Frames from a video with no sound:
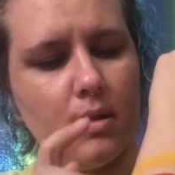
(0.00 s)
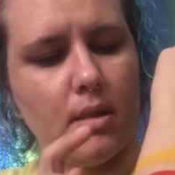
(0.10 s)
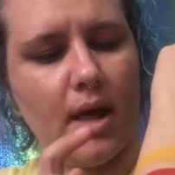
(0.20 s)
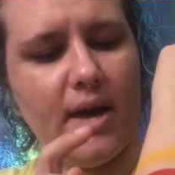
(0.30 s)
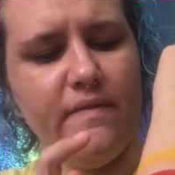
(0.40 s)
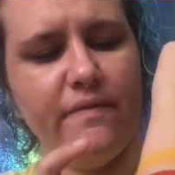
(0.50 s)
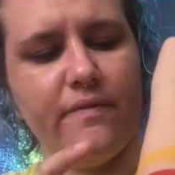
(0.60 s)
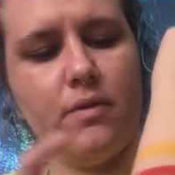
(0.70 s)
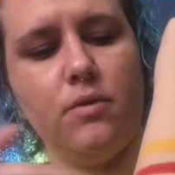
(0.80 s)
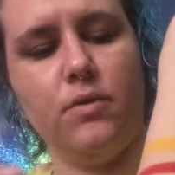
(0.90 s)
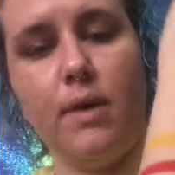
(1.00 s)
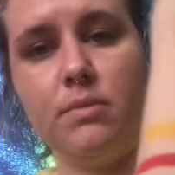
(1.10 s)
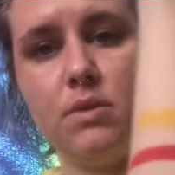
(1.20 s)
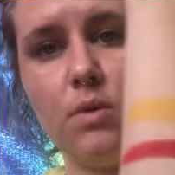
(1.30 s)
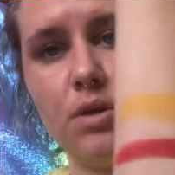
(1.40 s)
Life. Ooh, that
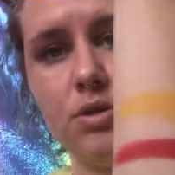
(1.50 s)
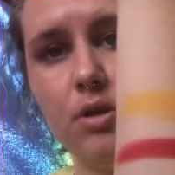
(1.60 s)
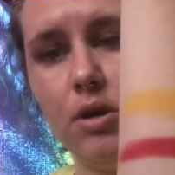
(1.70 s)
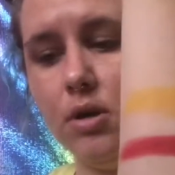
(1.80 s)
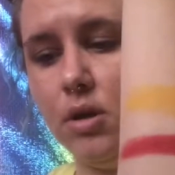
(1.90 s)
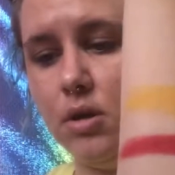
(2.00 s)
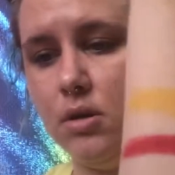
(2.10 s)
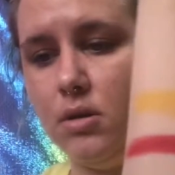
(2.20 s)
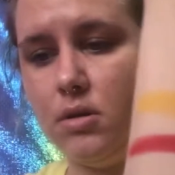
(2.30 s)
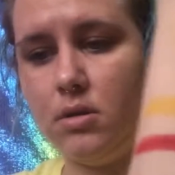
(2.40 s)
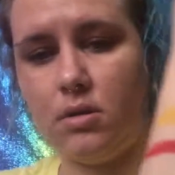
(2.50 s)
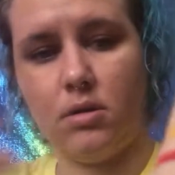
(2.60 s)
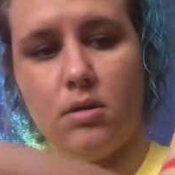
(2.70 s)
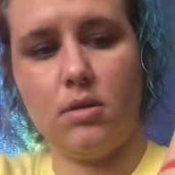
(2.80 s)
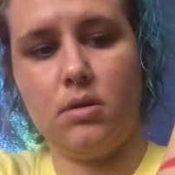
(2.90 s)
one swatched good.
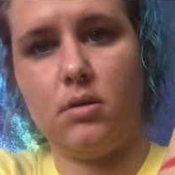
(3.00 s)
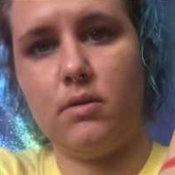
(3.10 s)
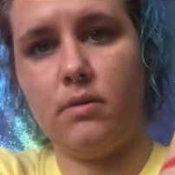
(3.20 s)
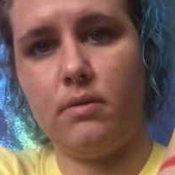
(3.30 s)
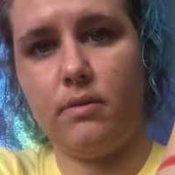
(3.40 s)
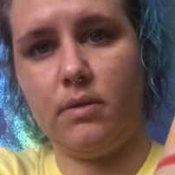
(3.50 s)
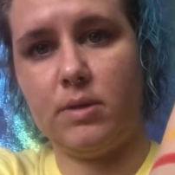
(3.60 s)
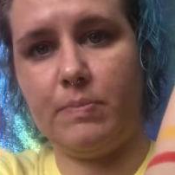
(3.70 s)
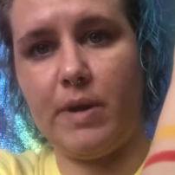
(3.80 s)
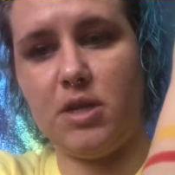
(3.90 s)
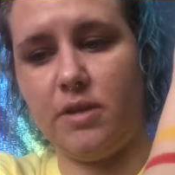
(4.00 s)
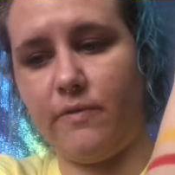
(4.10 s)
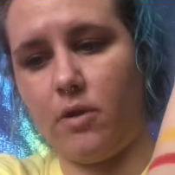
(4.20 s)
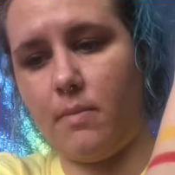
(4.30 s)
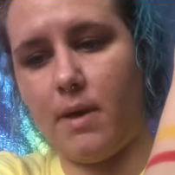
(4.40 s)
Especially
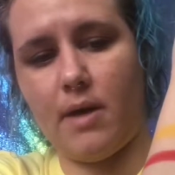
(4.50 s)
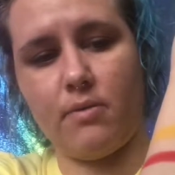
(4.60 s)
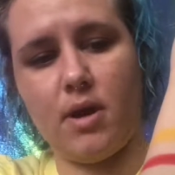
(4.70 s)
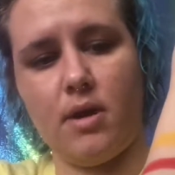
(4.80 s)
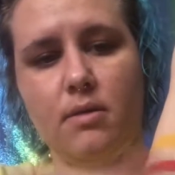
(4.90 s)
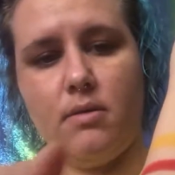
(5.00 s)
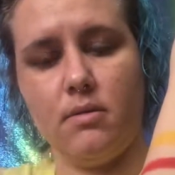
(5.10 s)
for a matte red.